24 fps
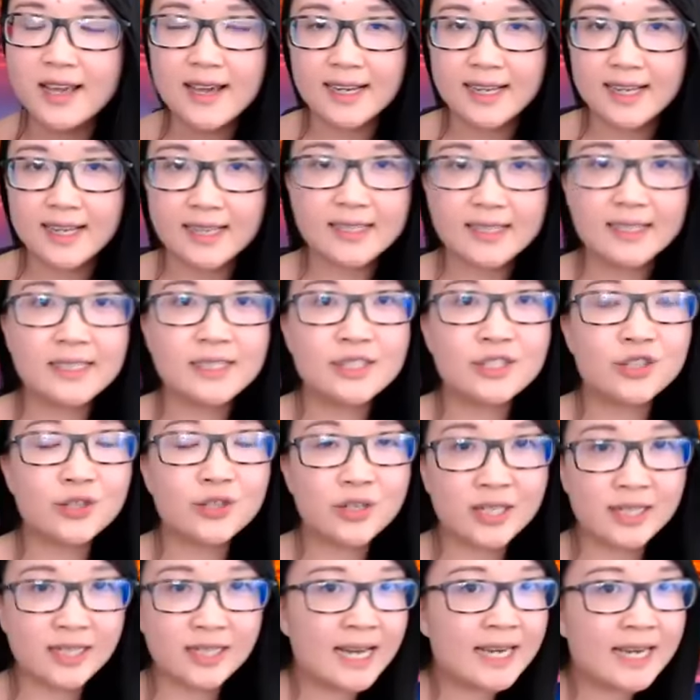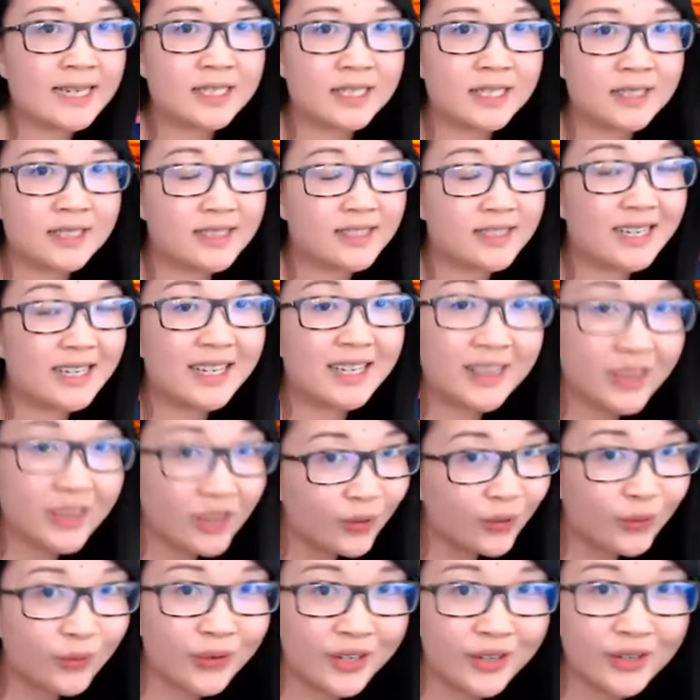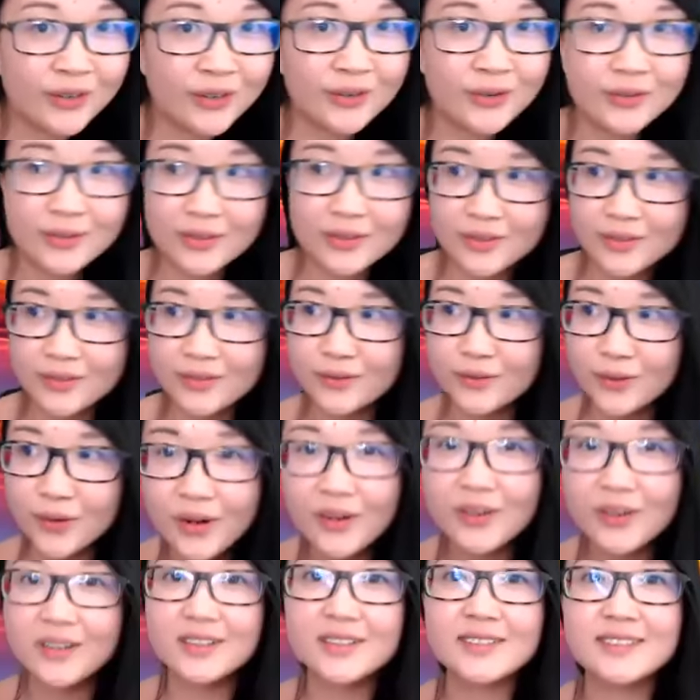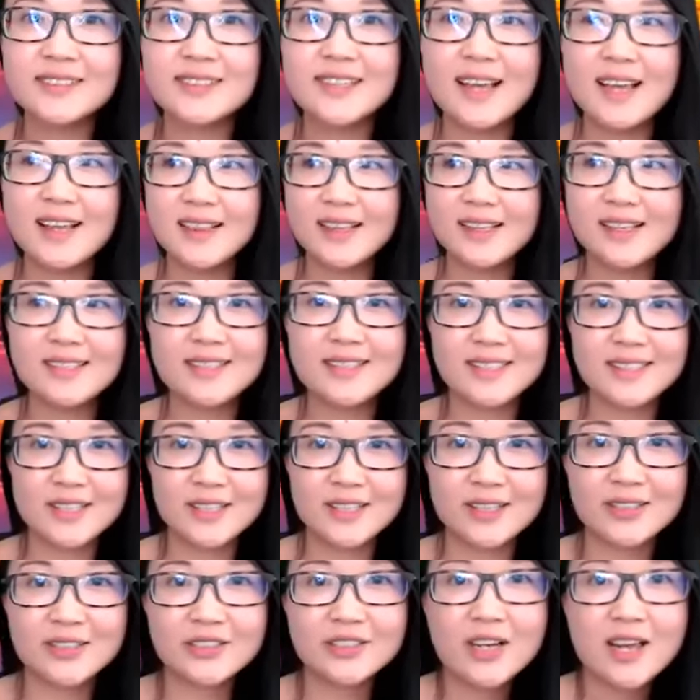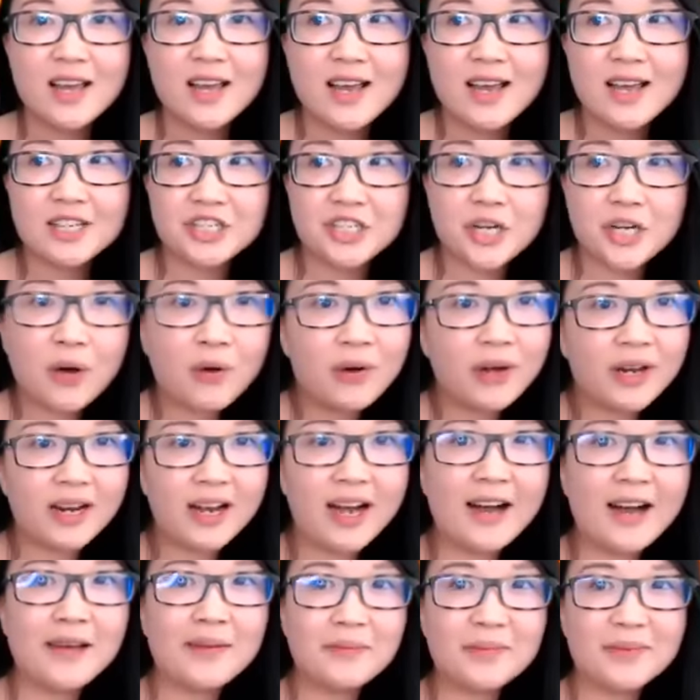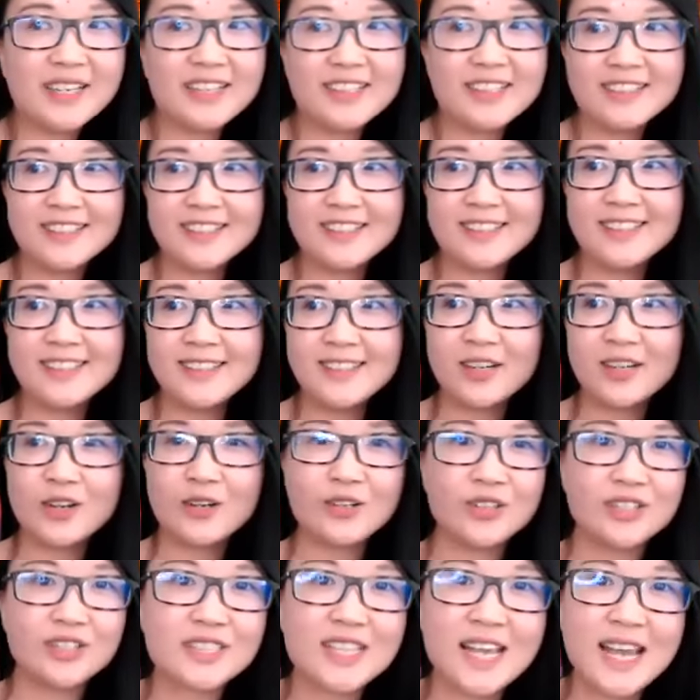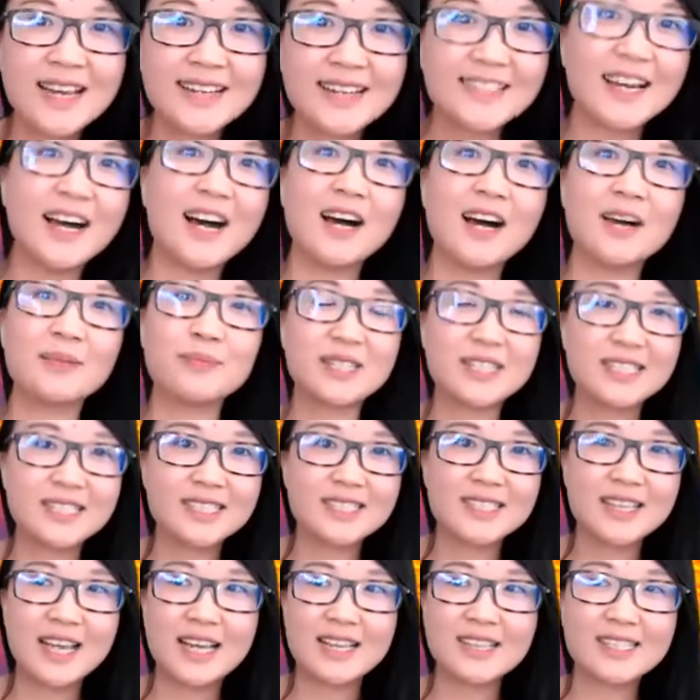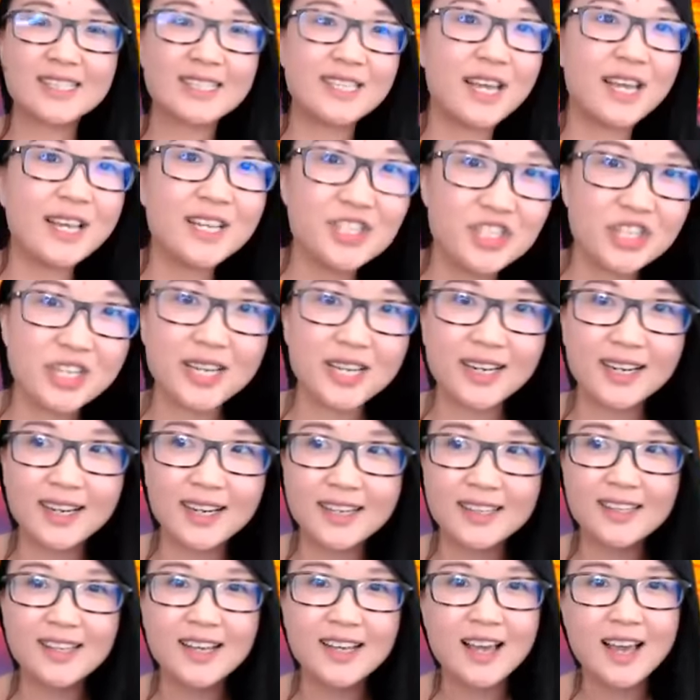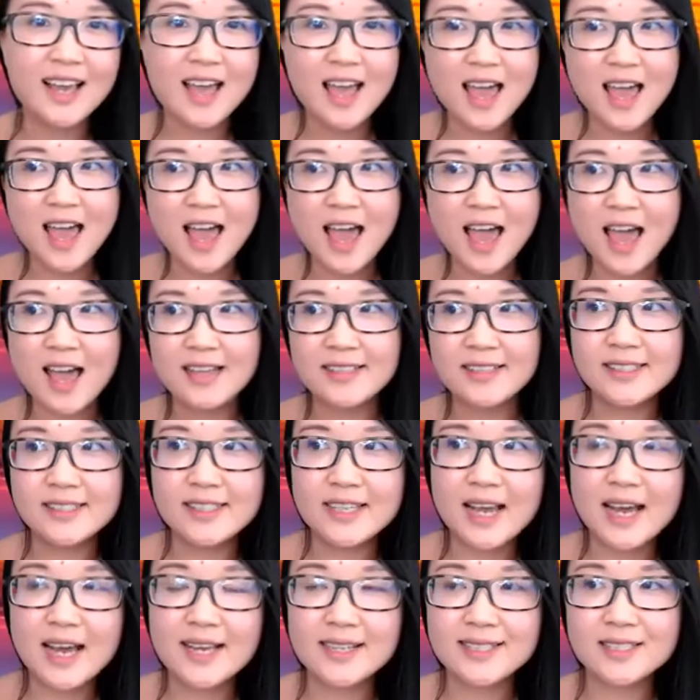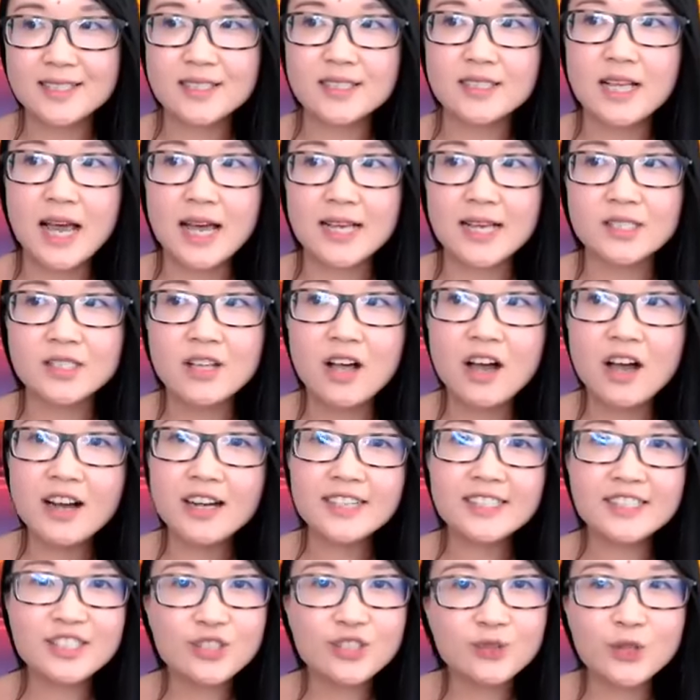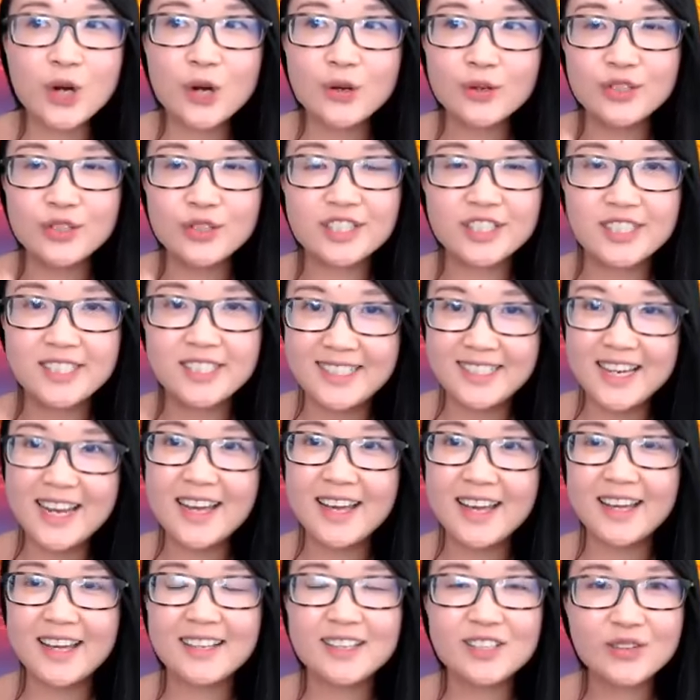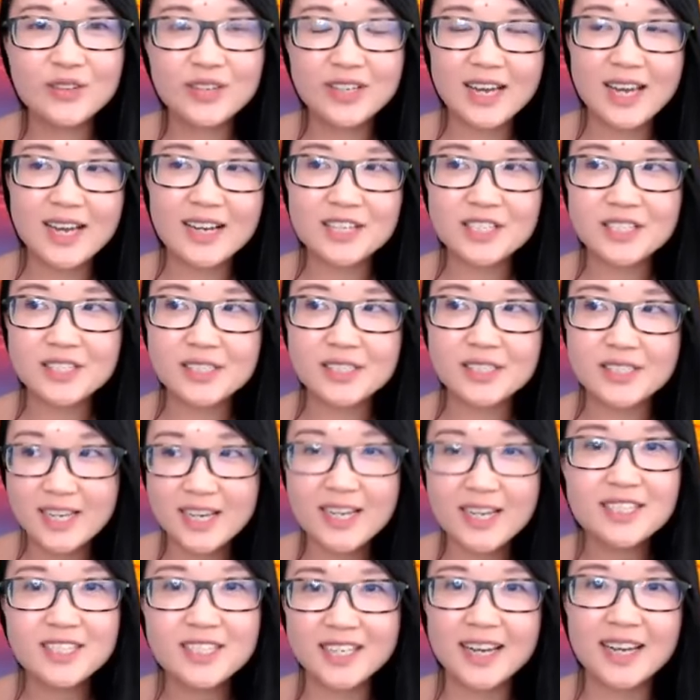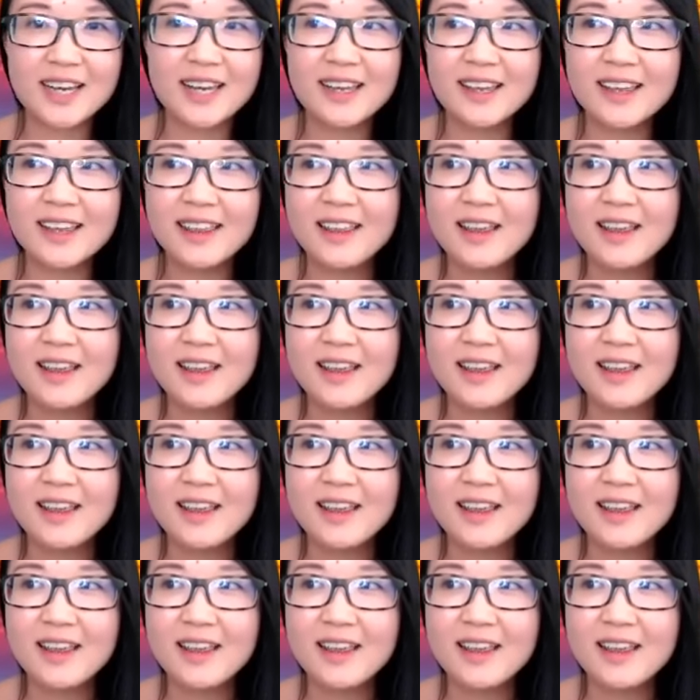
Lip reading: can lead to connections in the real world, that leads to showing up in, your tank top and teaching. And as long as you know your shit and you can actually teach it,